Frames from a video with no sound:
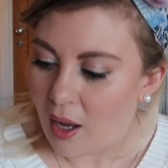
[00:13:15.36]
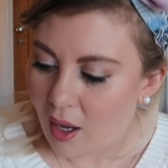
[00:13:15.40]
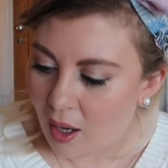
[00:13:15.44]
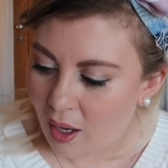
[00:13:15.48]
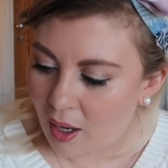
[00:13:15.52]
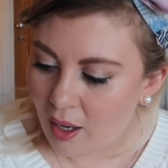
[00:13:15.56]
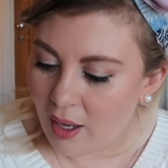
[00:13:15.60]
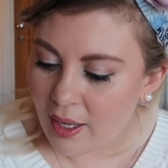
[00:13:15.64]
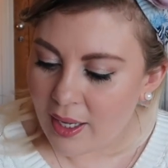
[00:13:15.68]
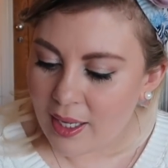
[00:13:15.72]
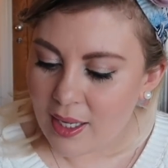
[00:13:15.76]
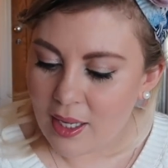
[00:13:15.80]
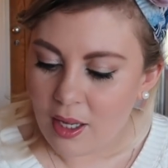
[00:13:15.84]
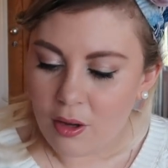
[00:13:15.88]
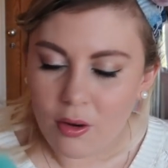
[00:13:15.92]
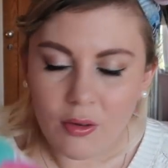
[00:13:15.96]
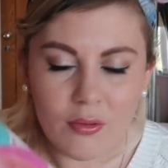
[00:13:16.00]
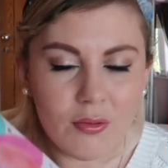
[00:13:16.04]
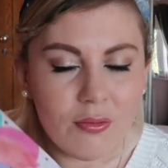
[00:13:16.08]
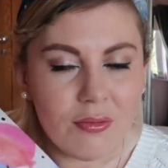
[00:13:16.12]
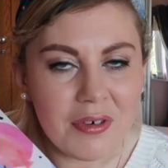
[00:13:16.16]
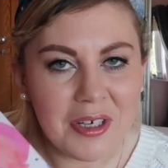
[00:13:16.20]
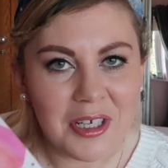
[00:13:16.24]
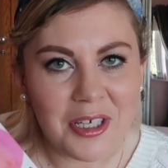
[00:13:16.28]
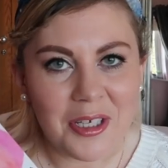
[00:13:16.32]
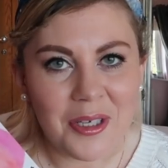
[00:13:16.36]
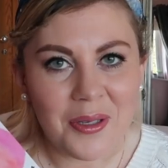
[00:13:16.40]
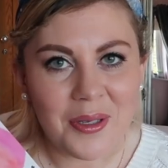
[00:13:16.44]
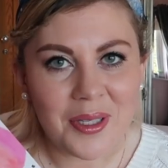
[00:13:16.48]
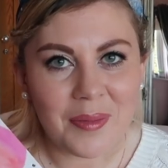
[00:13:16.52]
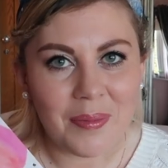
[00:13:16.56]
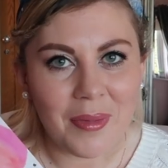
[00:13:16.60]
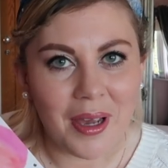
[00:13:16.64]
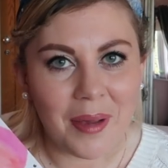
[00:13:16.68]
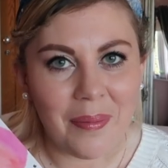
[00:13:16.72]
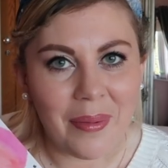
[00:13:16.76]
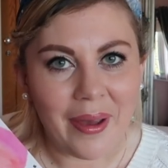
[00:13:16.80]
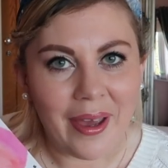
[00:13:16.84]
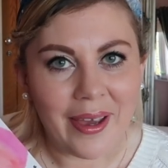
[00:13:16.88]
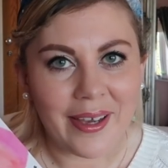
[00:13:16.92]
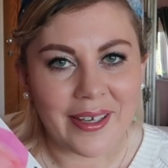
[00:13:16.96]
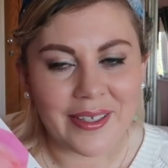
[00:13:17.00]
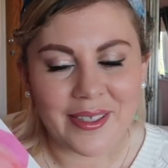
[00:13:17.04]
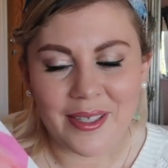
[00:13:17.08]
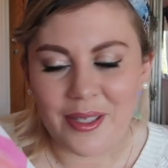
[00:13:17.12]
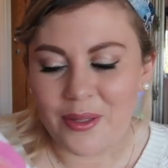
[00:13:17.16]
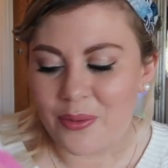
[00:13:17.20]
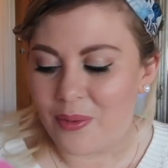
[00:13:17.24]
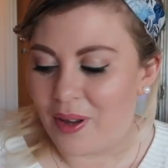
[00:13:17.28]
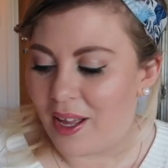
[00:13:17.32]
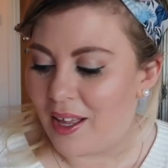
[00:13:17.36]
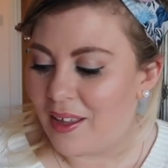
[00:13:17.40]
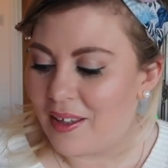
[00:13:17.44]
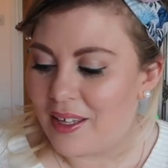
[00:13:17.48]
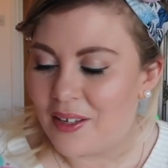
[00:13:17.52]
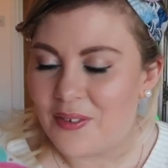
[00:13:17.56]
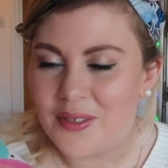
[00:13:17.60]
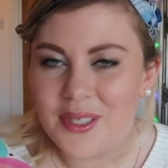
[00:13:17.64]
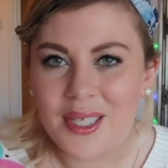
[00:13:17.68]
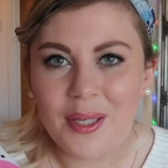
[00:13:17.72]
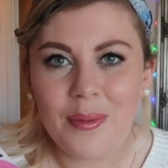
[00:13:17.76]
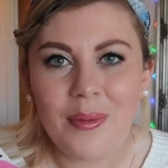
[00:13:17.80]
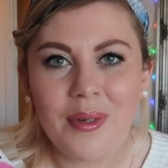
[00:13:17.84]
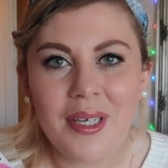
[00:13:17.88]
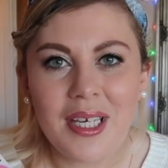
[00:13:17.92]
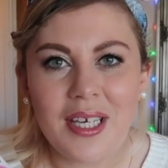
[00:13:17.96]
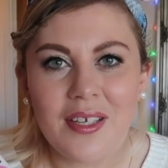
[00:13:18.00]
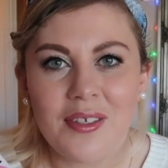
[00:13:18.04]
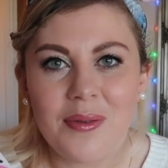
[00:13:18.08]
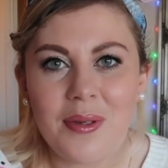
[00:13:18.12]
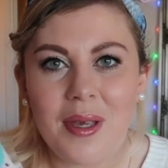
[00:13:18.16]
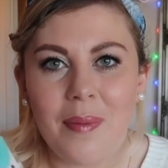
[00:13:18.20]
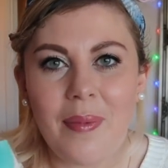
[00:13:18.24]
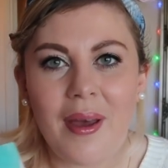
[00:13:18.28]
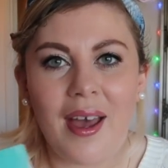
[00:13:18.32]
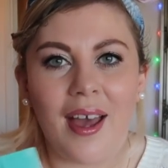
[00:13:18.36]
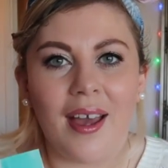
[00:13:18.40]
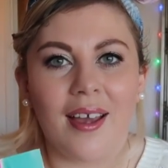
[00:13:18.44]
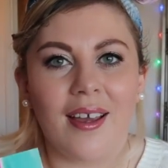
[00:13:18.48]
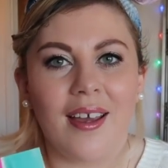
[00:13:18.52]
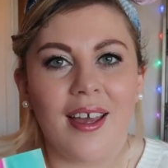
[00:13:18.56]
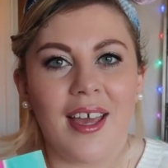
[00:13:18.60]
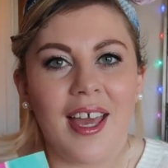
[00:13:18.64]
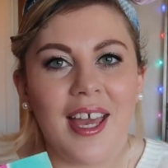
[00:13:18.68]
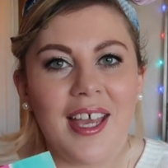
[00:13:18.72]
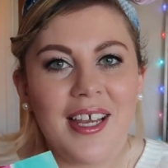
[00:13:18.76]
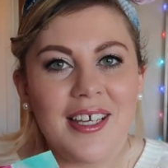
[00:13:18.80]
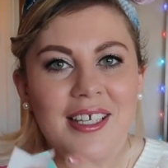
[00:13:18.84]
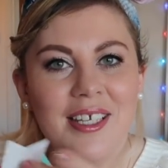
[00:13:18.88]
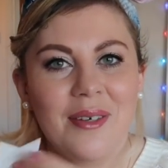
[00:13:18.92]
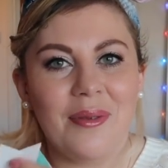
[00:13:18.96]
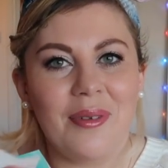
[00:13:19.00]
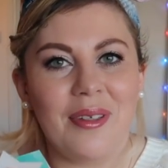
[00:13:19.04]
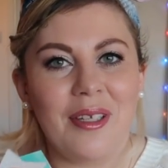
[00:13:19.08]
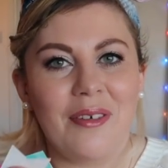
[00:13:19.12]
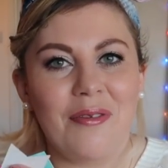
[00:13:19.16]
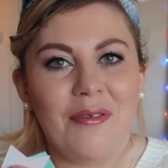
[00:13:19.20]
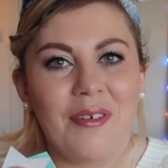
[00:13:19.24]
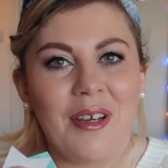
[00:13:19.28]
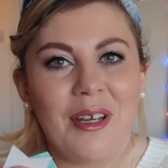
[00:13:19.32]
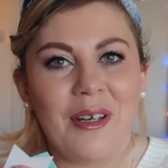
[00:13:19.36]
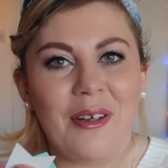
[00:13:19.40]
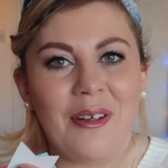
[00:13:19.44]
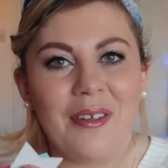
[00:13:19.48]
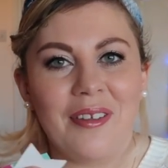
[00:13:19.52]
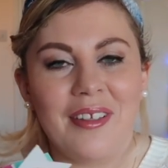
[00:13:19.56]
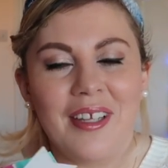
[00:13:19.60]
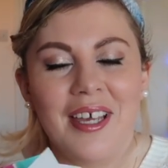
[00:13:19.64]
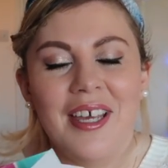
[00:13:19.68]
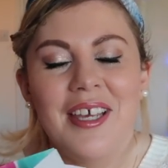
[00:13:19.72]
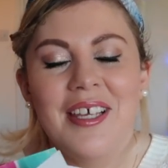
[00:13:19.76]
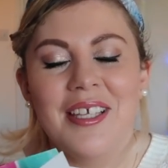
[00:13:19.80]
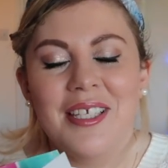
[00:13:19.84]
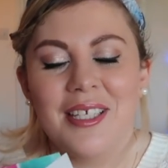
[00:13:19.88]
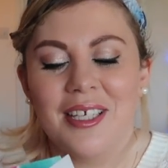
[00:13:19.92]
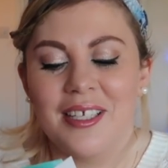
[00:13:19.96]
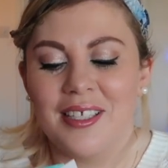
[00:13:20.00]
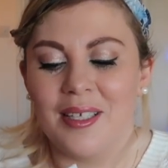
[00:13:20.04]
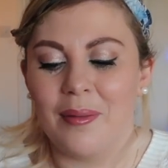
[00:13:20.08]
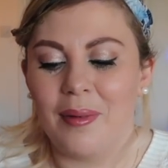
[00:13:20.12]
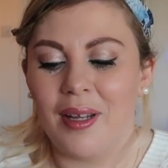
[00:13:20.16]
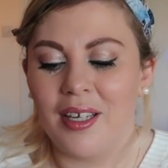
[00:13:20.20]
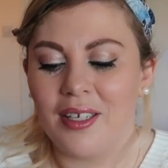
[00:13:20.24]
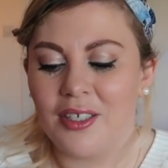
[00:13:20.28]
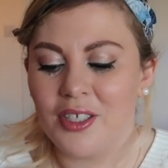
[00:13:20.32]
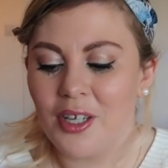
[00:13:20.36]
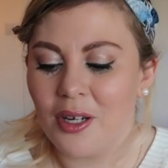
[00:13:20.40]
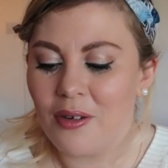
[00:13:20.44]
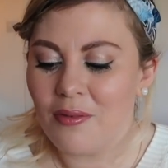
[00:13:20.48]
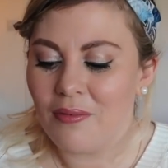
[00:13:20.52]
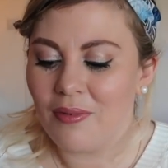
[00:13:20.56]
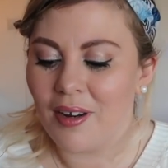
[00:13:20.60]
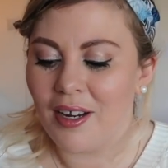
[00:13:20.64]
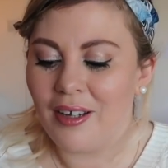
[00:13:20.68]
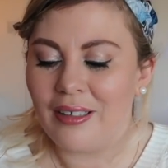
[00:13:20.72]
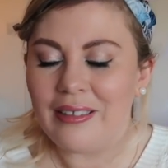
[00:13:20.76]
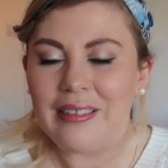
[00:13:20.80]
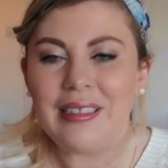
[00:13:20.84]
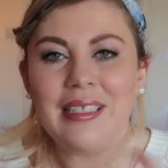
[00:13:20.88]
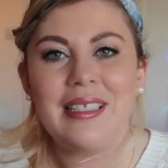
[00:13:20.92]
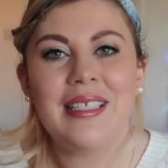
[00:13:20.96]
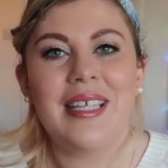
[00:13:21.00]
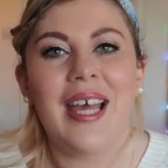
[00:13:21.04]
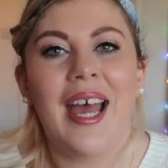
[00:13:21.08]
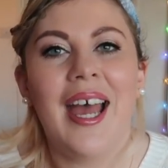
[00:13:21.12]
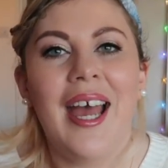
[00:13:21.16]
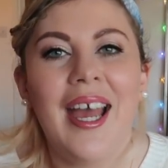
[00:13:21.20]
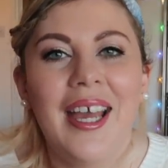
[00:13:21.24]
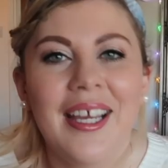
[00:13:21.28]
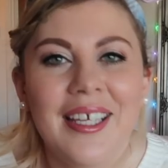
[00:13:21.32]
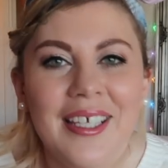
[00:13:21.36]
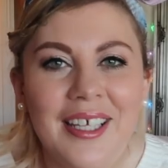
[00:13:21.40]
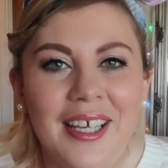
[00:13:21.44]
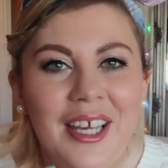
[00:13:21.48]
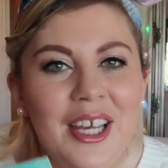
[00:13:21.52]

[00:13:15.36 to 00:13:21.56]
I reuse my bags as well. If someone gives me a bag, I hate it when they've written on this because I'm like, don't write on the tag.